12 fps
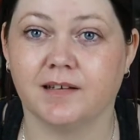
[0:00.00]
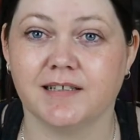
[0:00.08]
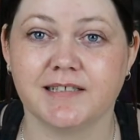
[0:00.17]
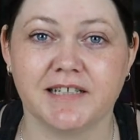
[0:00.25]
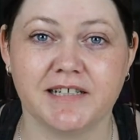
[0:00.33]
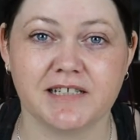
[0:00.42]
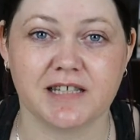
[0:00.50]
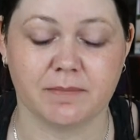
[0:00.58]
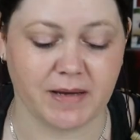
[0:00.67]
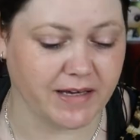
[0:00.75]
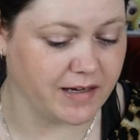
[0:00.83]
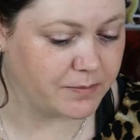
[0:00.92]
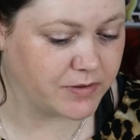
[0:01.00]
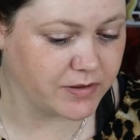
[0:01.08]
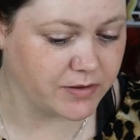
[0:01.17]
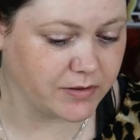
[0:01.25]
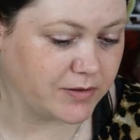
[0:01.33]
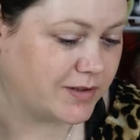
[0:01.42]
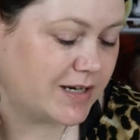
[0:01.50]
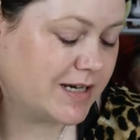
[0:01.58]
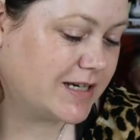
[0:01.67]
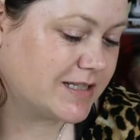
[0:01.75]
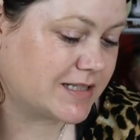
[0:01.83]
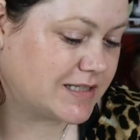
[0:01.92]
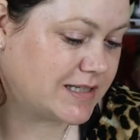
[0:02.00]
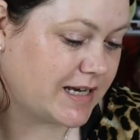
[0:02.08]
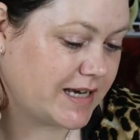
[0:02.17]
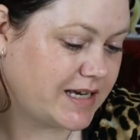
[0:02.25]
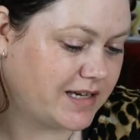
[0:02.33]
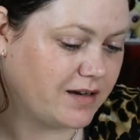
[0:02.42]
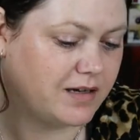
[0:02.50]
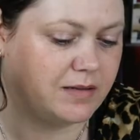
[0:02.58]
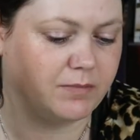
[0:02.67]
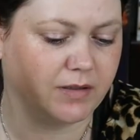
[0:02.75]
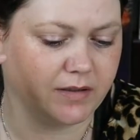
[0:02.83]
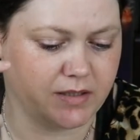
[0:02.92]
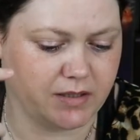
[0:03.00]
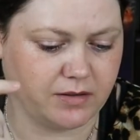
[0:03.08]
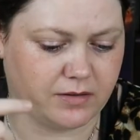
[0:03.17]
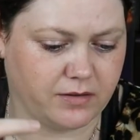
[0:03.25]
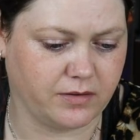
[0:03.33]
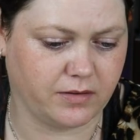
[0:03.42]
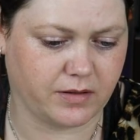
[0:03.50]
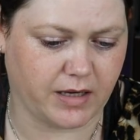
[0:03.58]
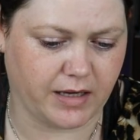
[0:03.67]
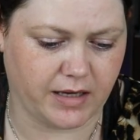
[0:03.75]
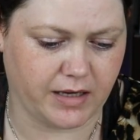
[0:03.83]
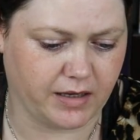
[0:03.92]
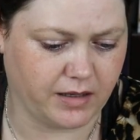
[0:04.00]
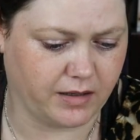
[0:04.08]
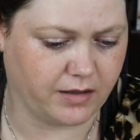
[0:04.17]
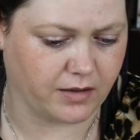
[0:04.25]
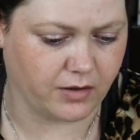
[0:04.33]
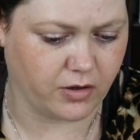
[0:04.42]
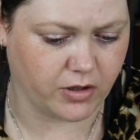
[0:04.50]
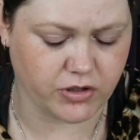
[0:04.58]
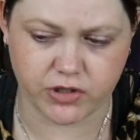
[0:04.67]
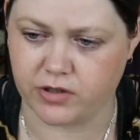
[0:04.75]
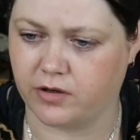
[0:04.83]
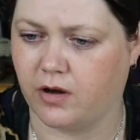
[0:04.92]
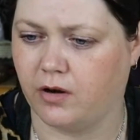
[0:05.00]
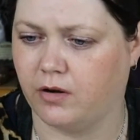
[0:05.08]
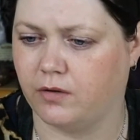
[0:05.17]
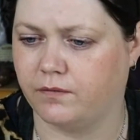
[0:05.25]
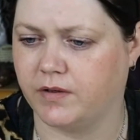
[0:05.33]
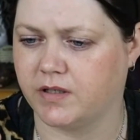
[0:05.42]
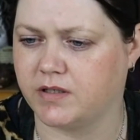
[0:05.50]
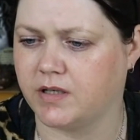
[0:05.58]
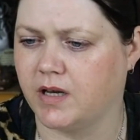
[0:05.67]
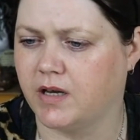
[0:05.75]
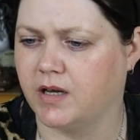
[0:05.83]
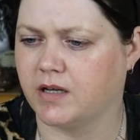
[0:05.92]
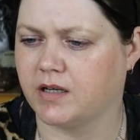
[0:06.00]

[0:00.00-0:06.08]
let's get into the makeup. So today I'm going to use a concoction of this